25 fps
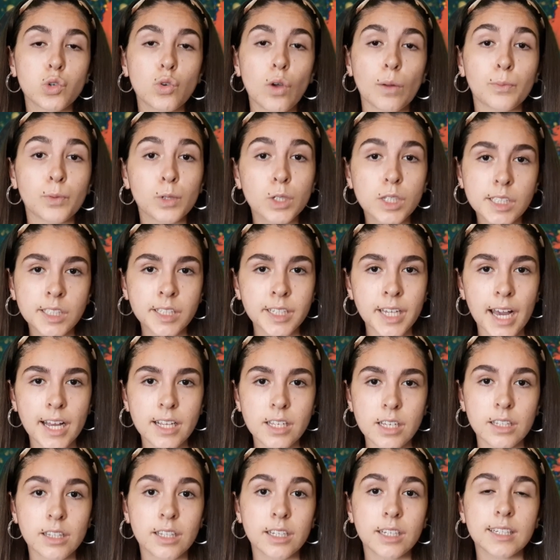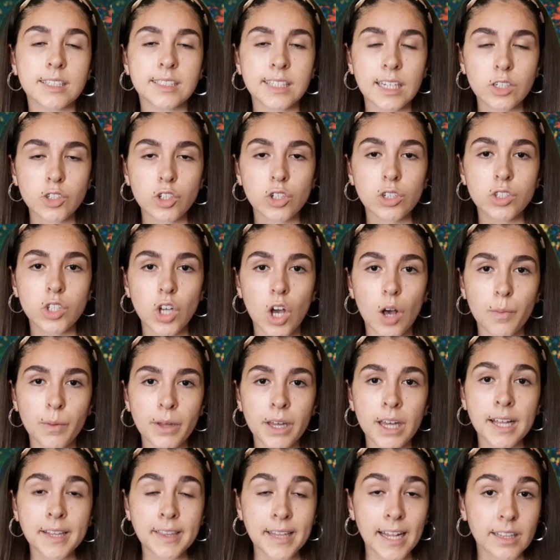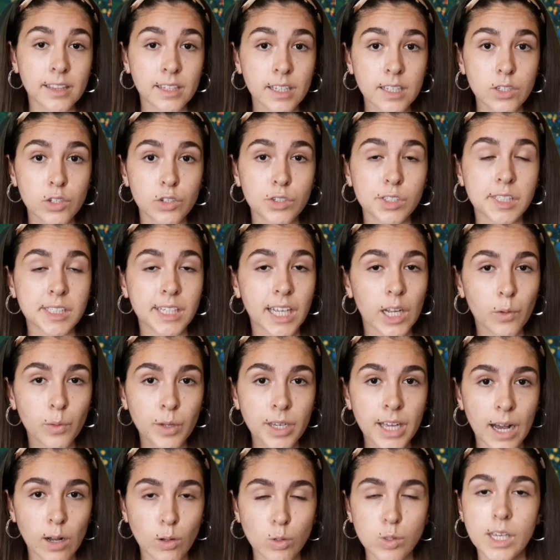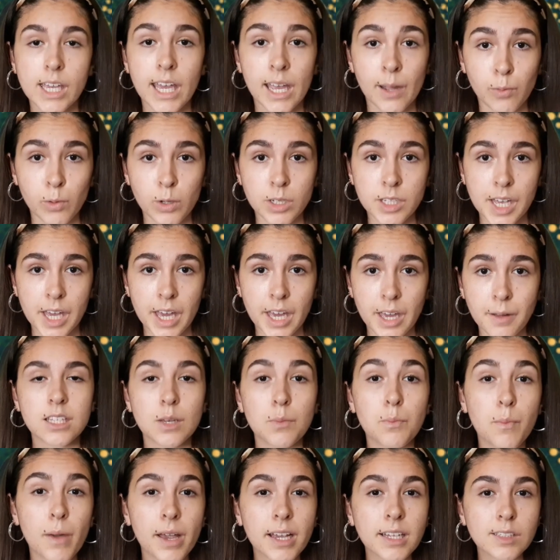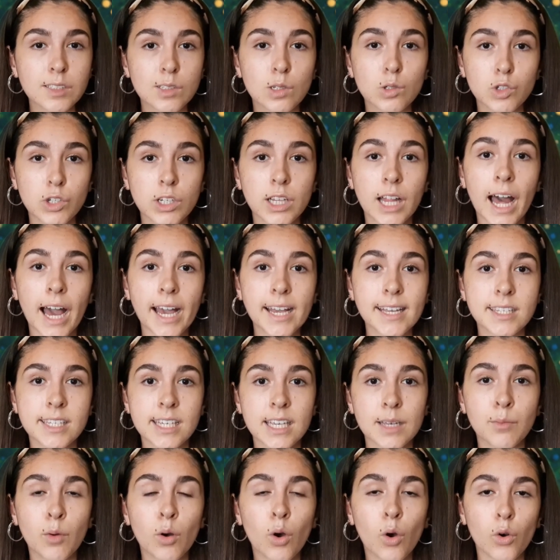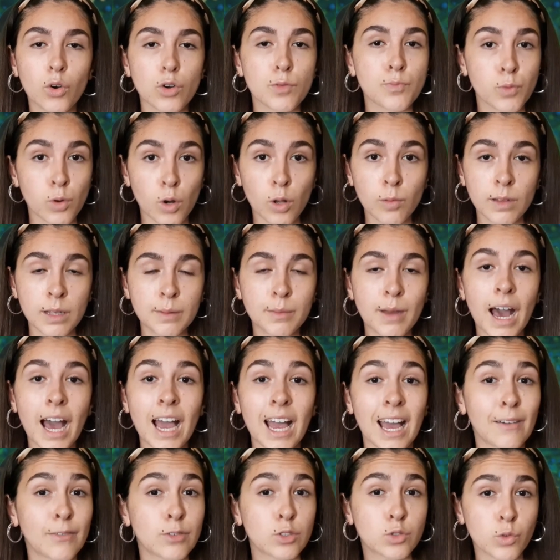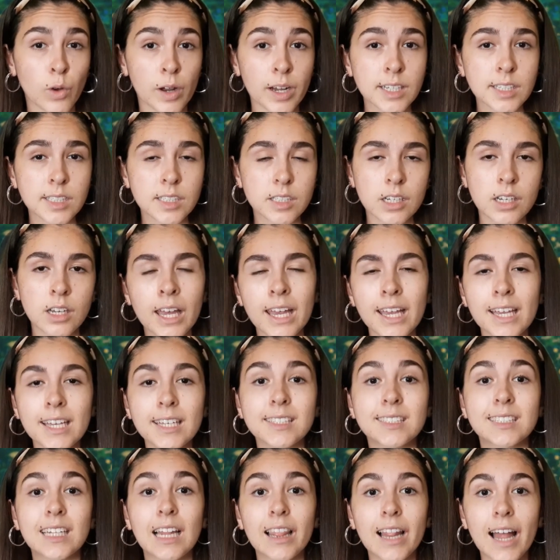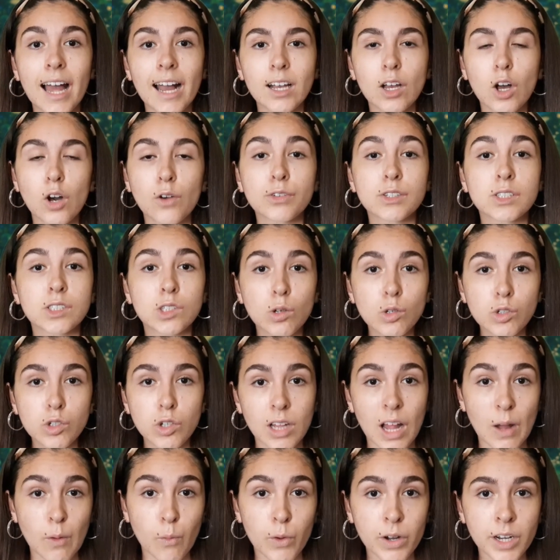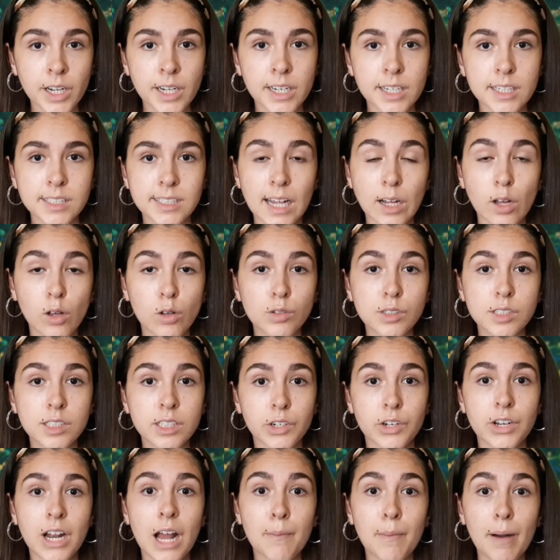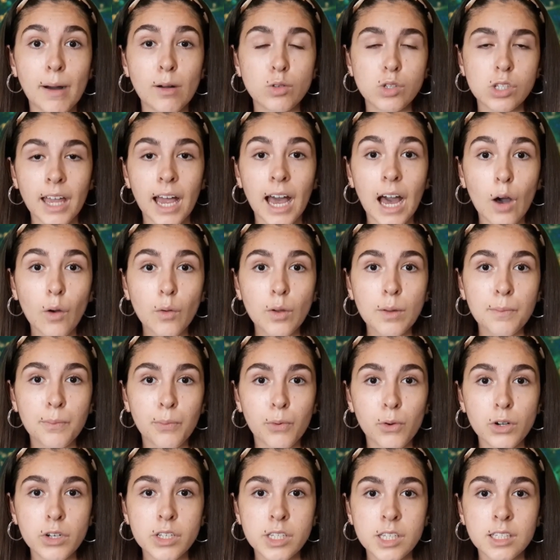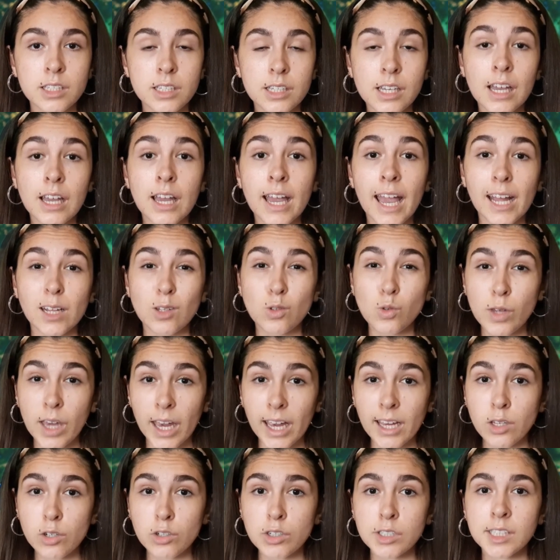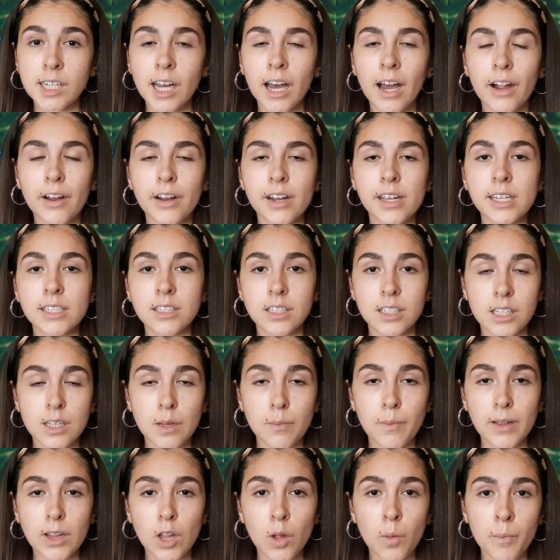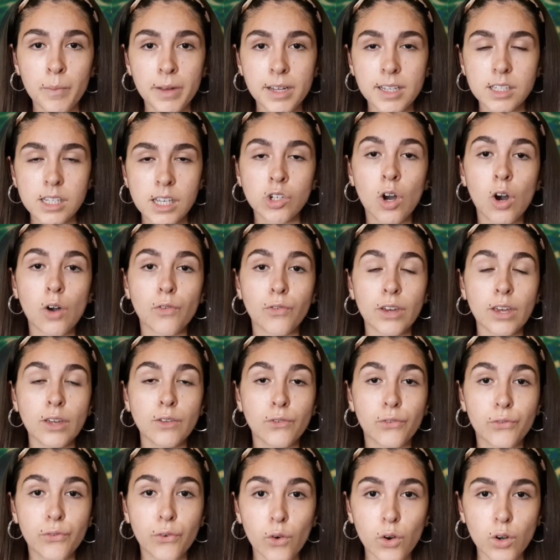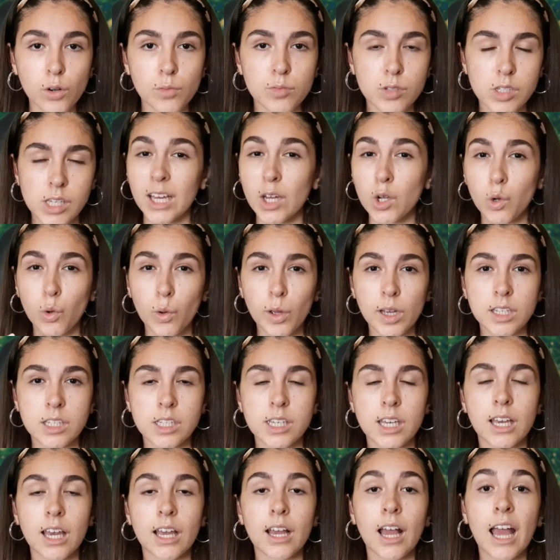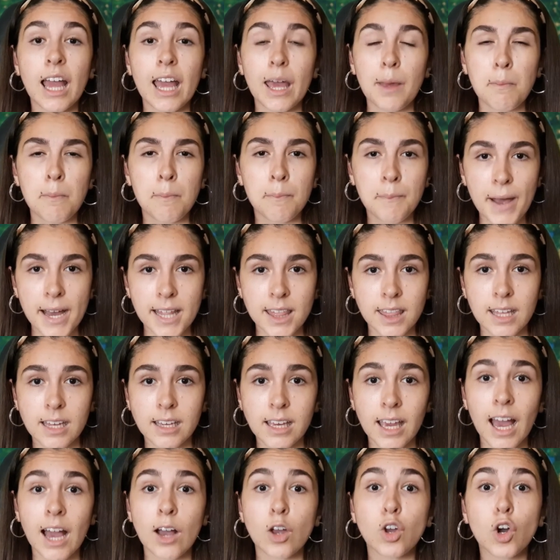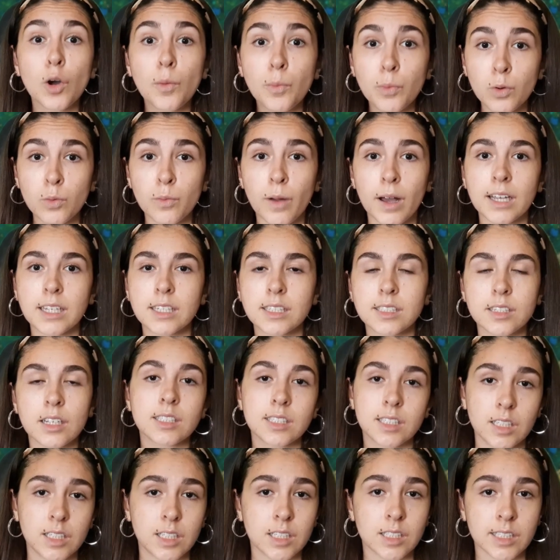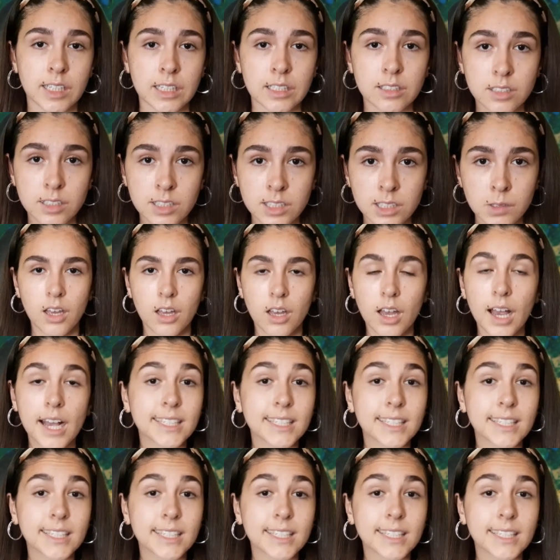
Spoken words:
appreciate the essential job that teachers carry out every day. The main social item or problem I have addressed is the lack of social awareness and concern about how important educators are in the development of informed, critic, empathic, and compromised citizens.